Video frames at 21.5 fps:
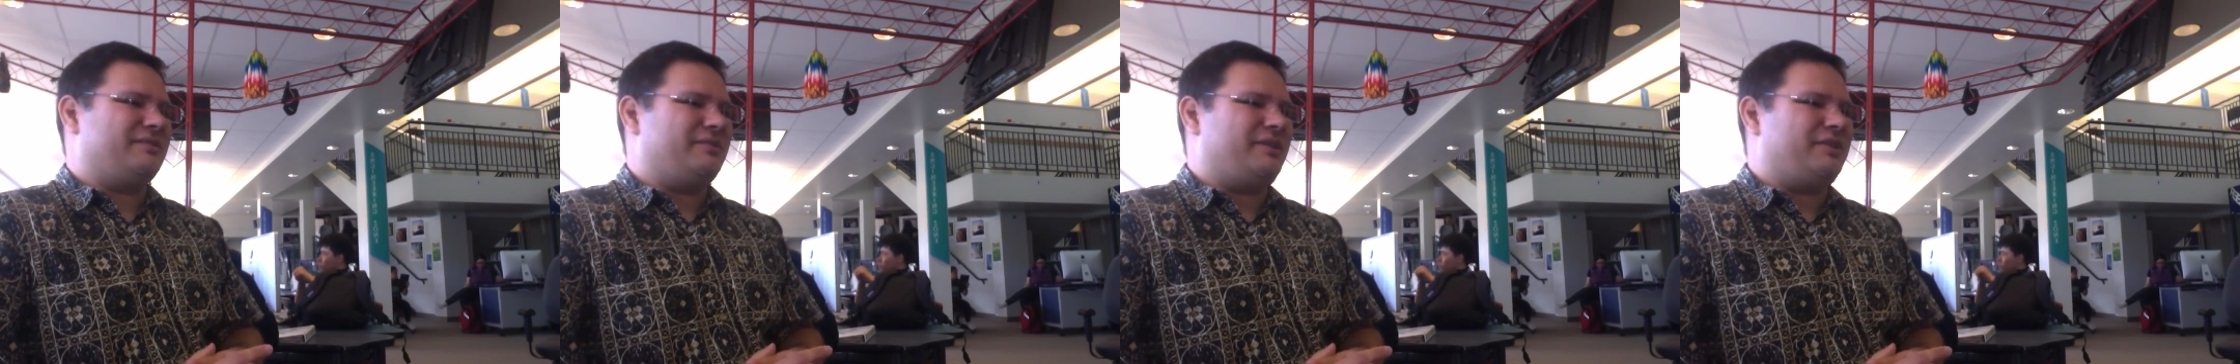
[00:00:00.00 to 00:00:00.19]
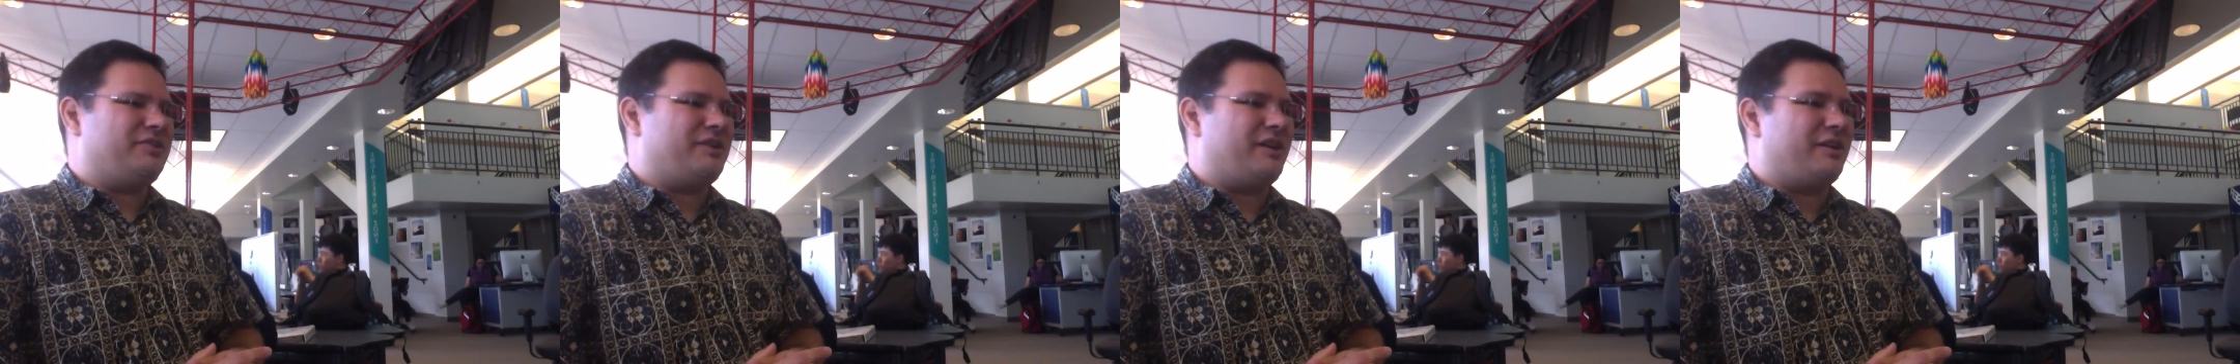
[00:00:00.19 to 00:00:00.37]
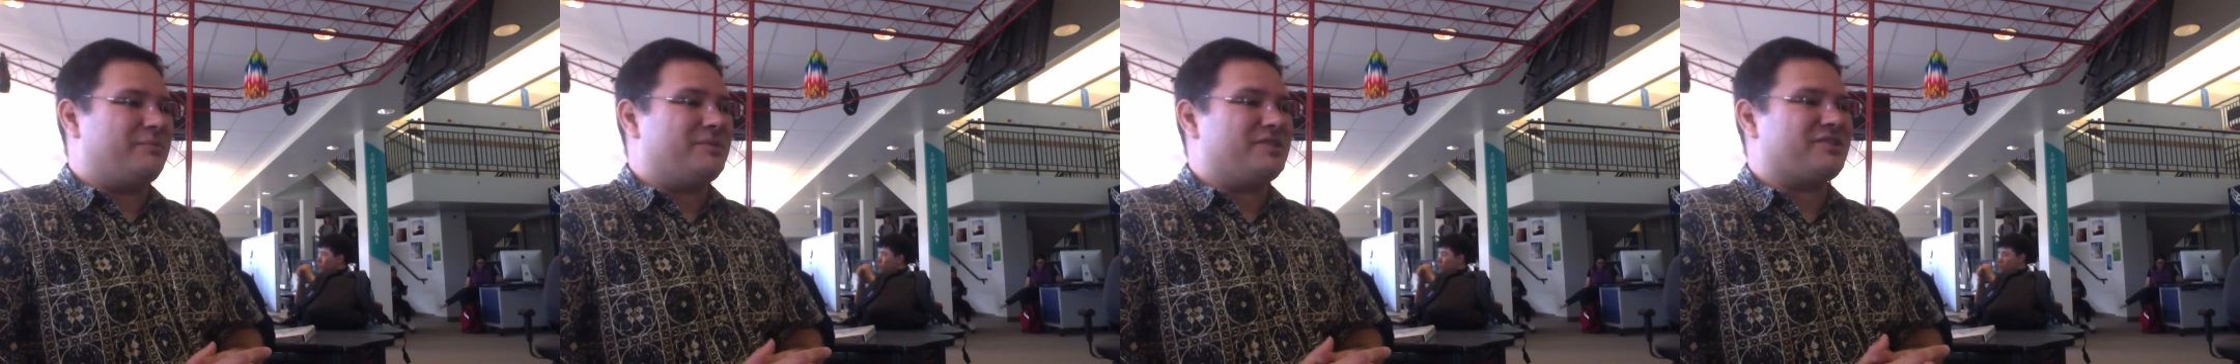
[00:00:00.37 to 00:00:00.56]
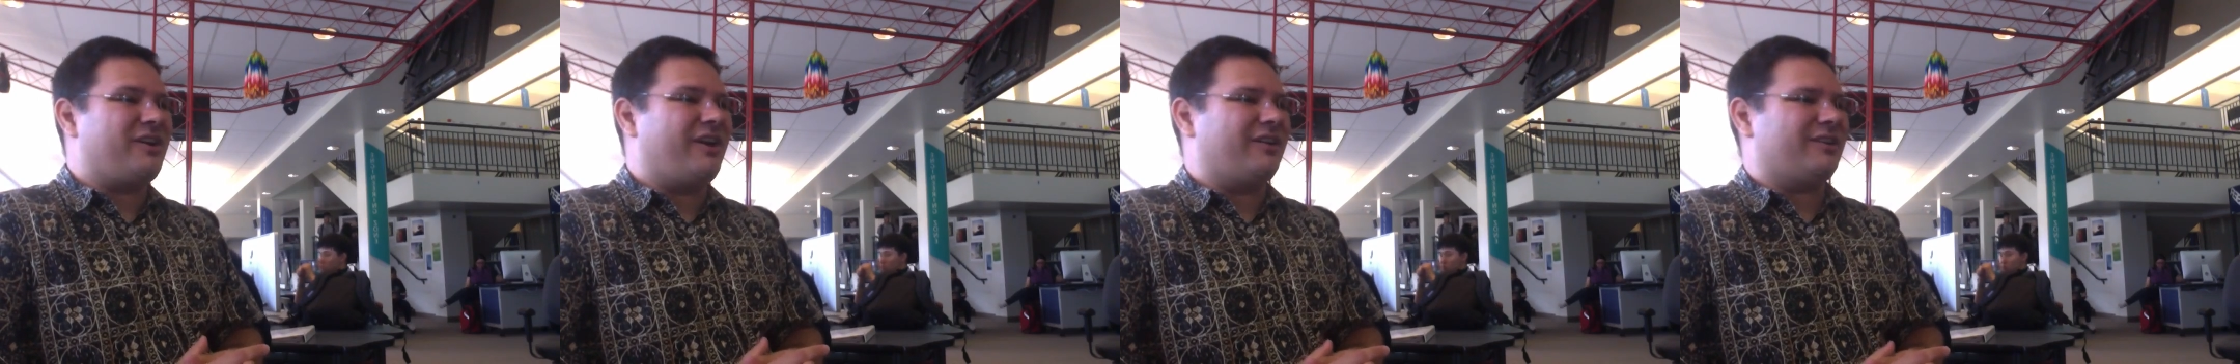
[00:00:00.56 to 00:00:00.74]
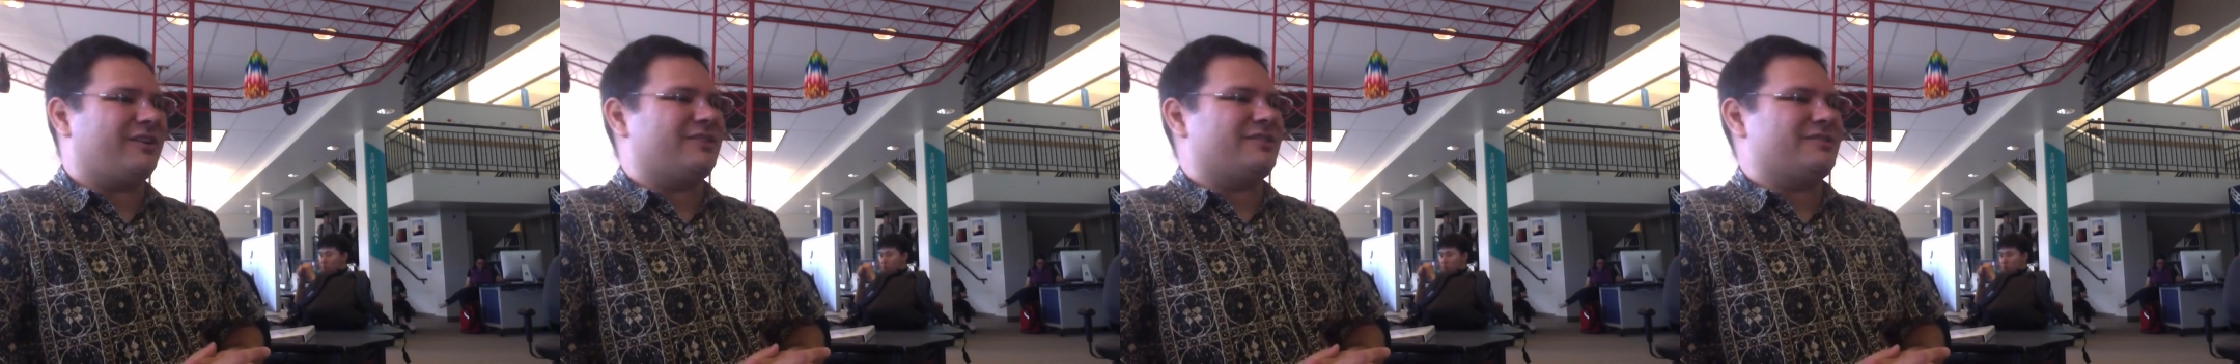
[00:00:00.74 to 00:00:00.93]
autonomous
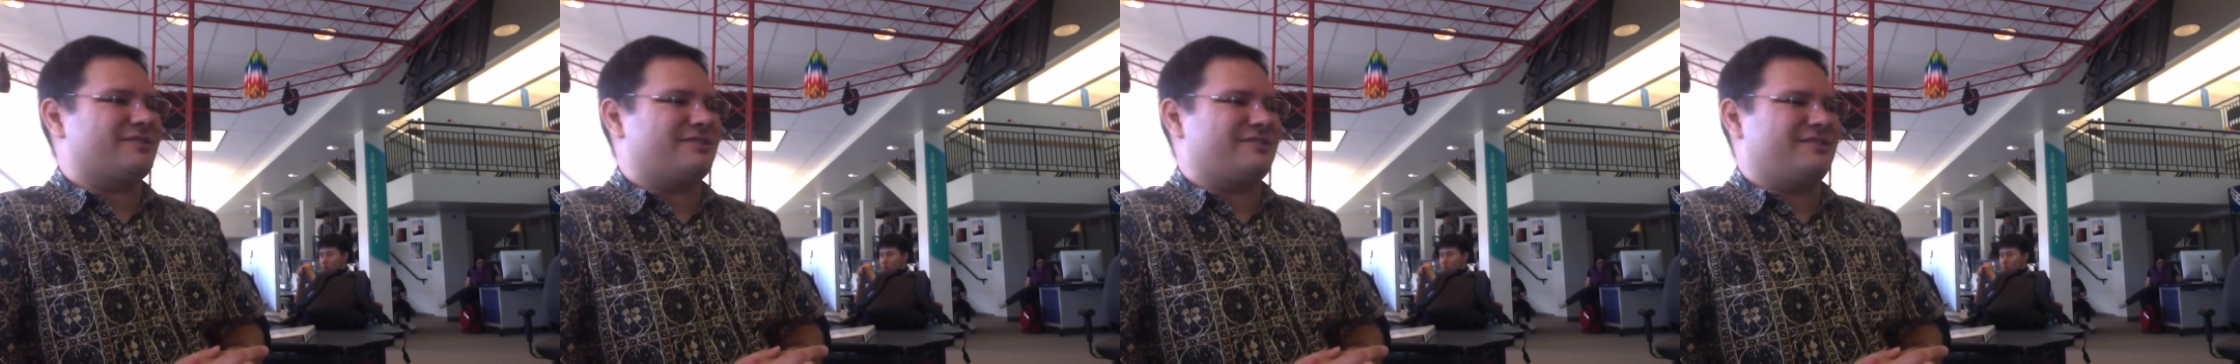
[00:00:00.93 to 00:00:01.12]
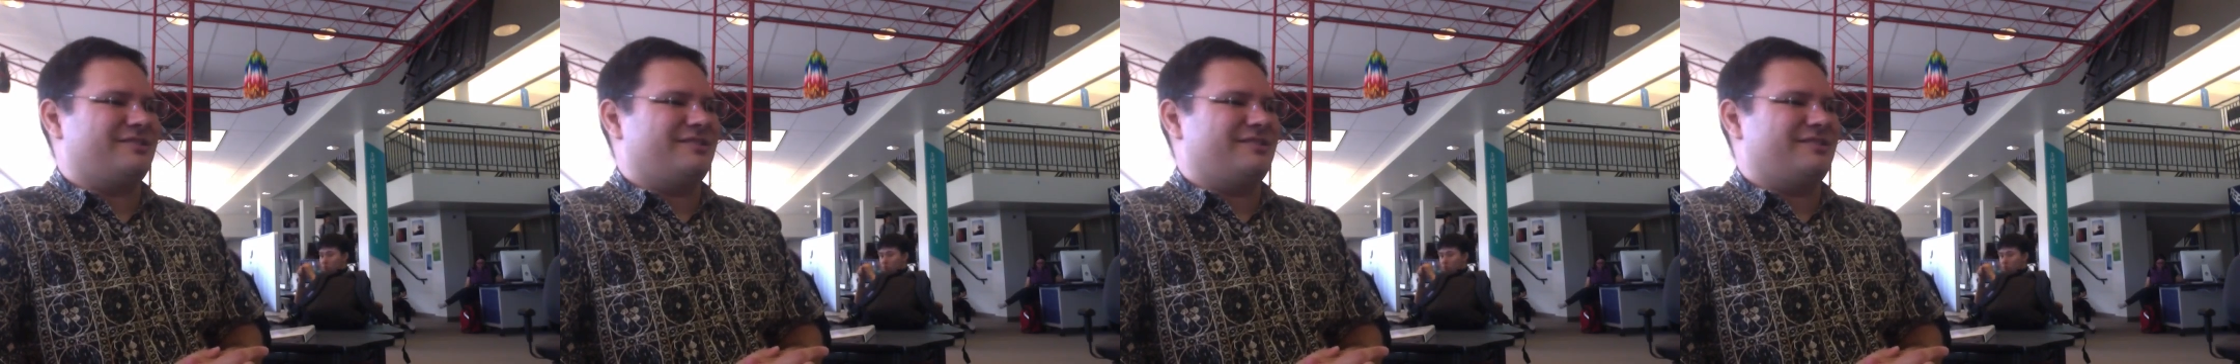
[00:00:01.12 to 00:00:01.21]
cars.